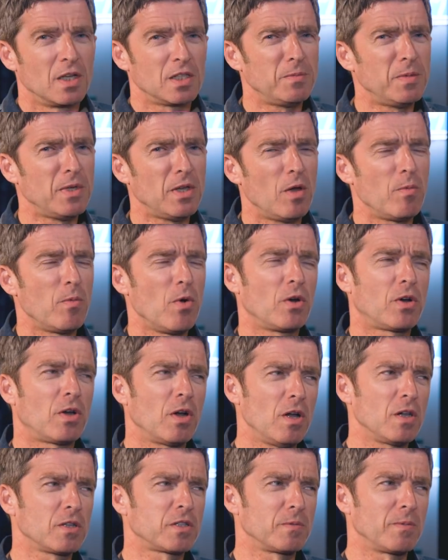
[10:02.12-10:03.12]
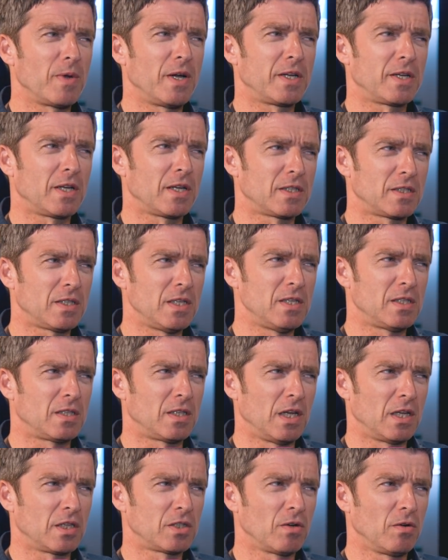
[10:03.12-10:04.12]
There's be a lot more girls at my gigs these
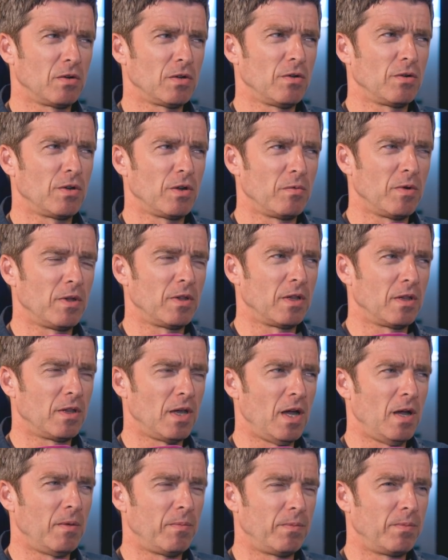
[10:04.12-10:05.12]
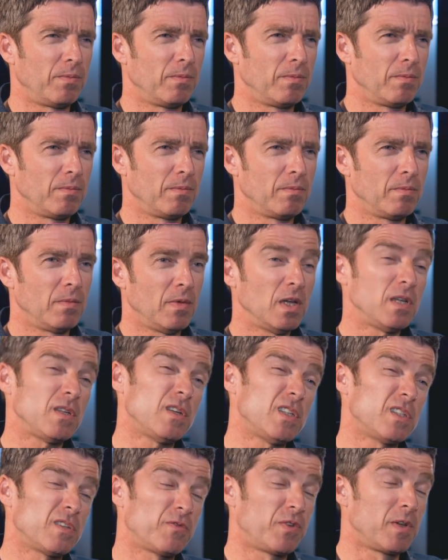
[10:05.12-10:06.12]
days, so okay. I don't know whether they're. Well, I
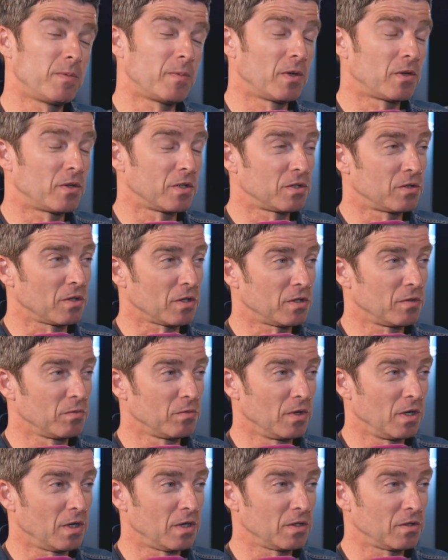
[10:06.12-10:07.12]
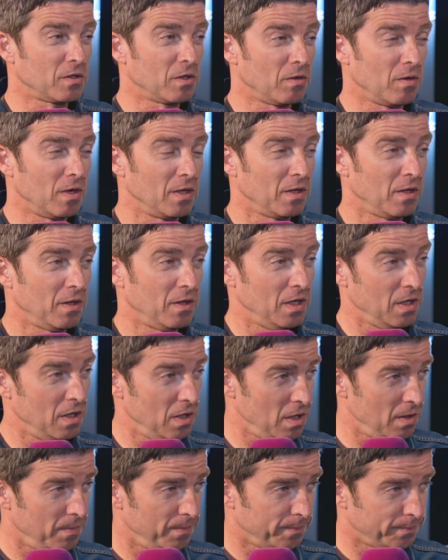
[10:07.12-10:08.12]
guess a female construction worker is yeah. quite the thing,
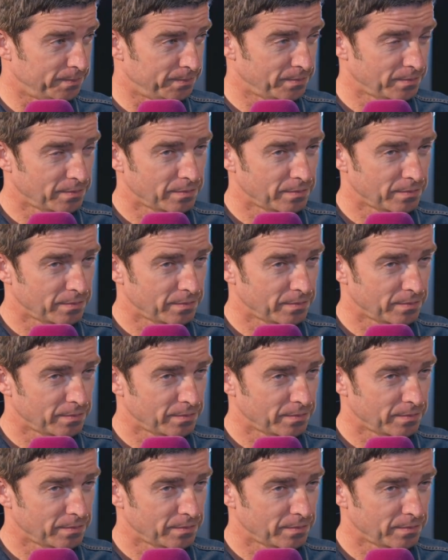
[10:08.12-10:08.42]
isn't it? Yeah,